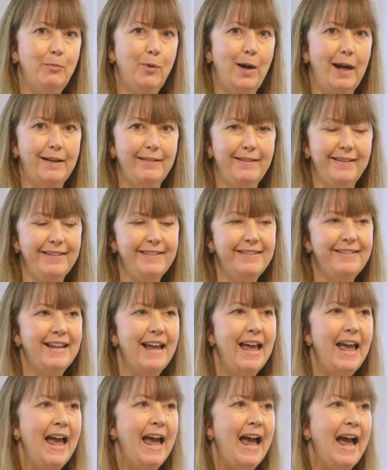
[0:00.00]
practice,
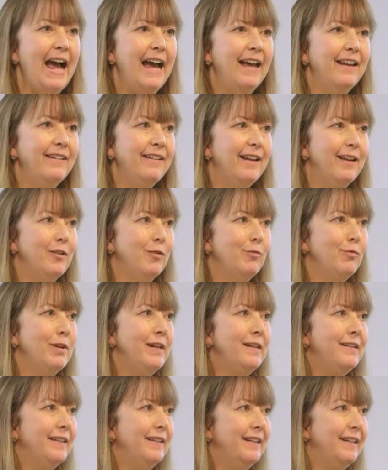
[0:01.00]
and has
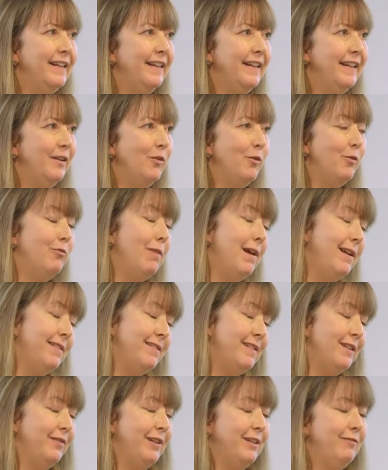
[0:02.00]
recently, or
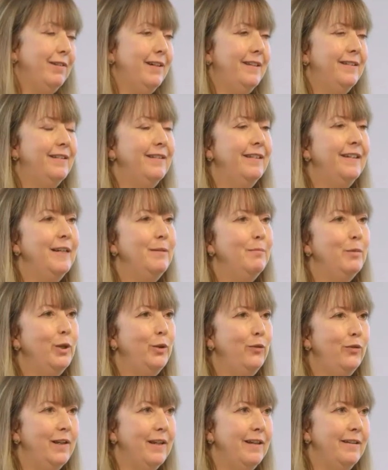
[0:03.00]
relatively recently,
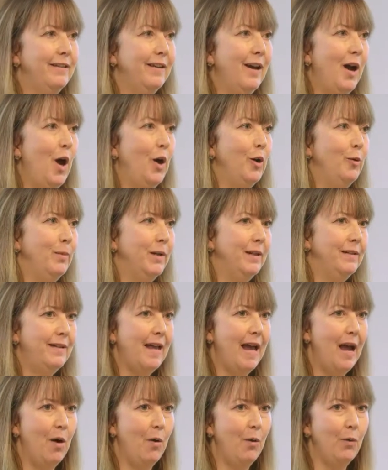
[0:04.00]
moved into homeless
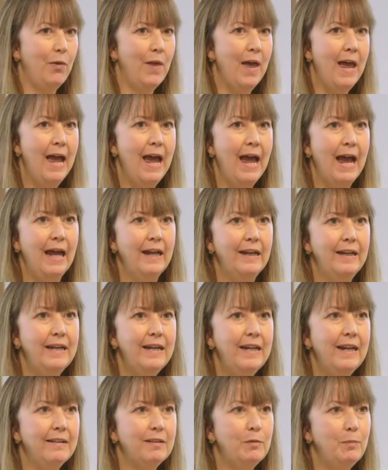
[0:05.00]
health. And
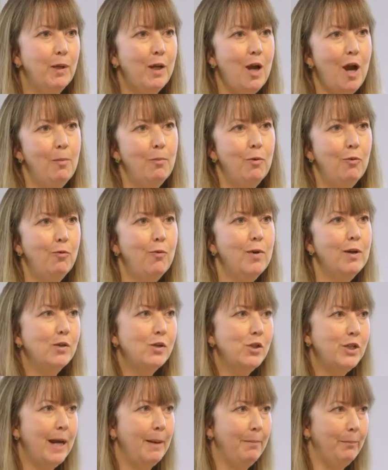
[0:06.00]
he has become a real
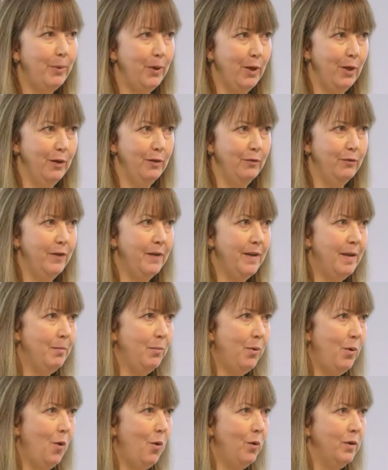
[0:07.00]
champion for the
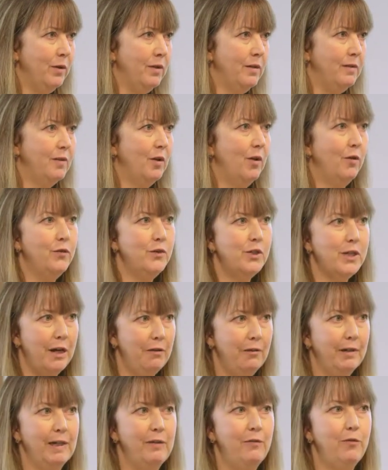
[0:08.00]
importance of
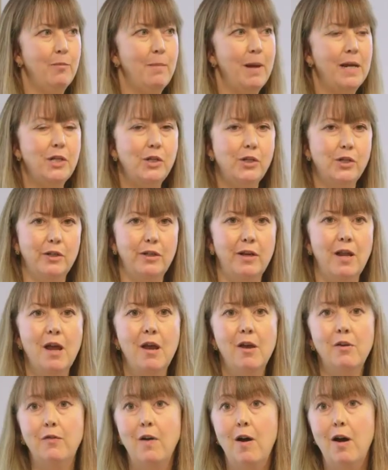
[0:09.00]
sharing information
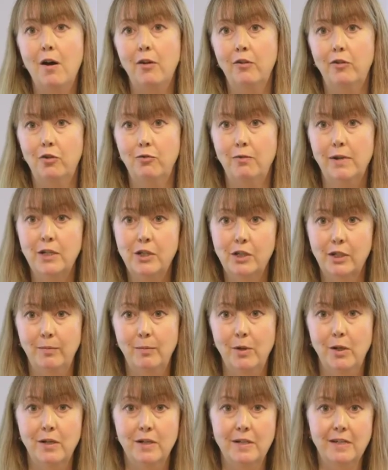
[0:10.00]
for hard to reach
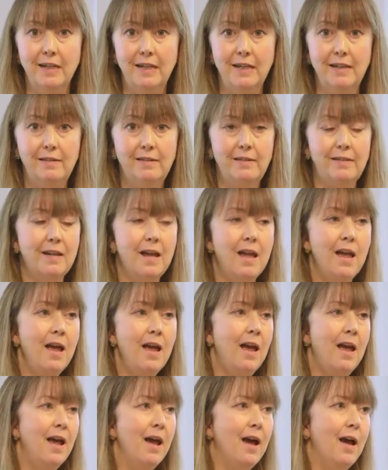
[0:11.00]
communities.
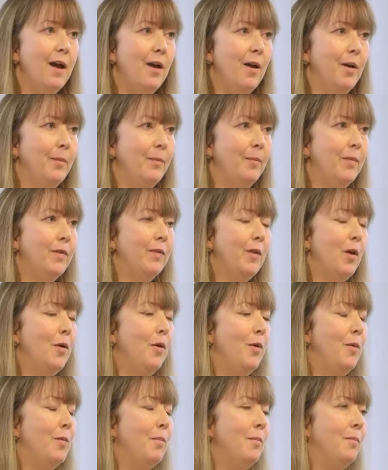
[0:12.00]

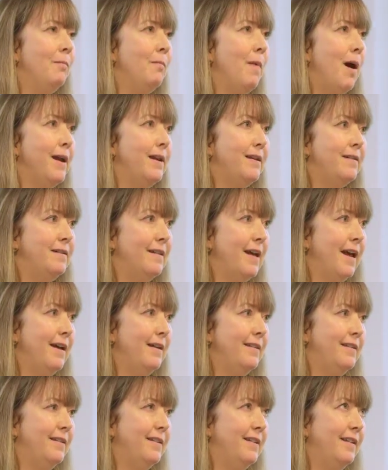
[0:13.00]
So Mike
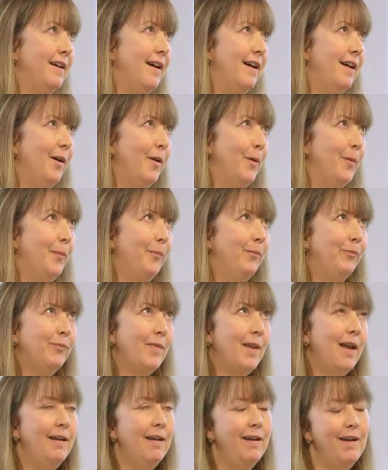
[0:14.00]
says, and
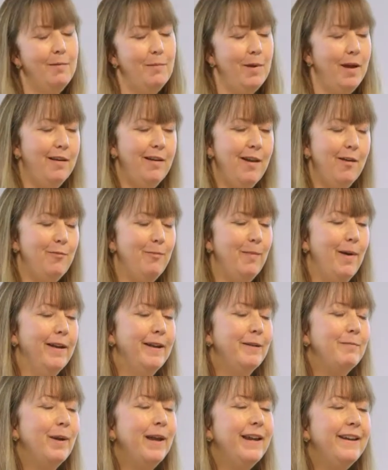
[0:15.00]
I love
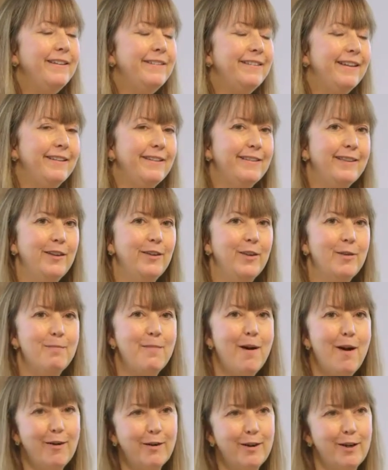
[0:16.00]
Mike, but he says that the
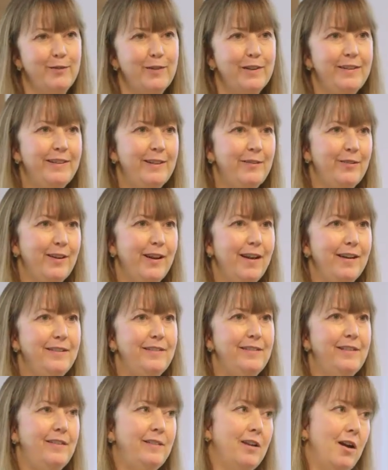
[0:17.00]
mark of a
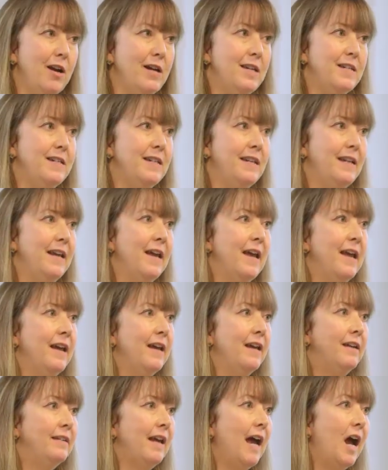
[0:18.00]
civilized society
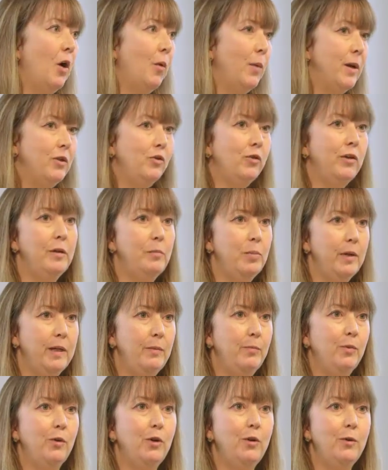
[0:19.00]
is how we treat
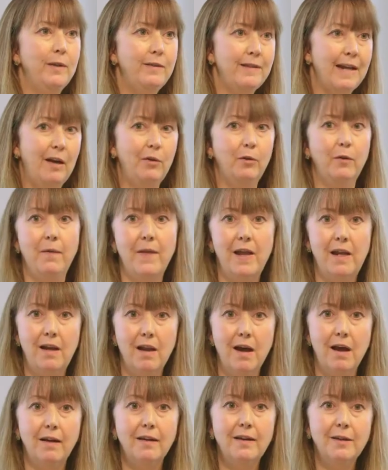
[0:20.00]
people who are down on their
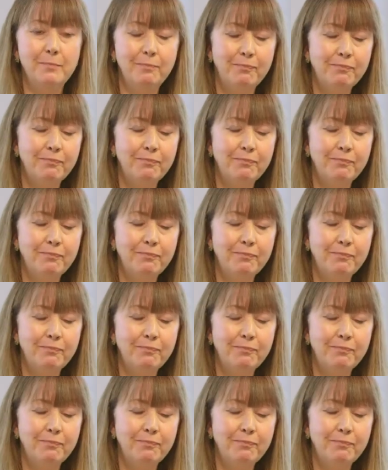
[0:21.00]
luck.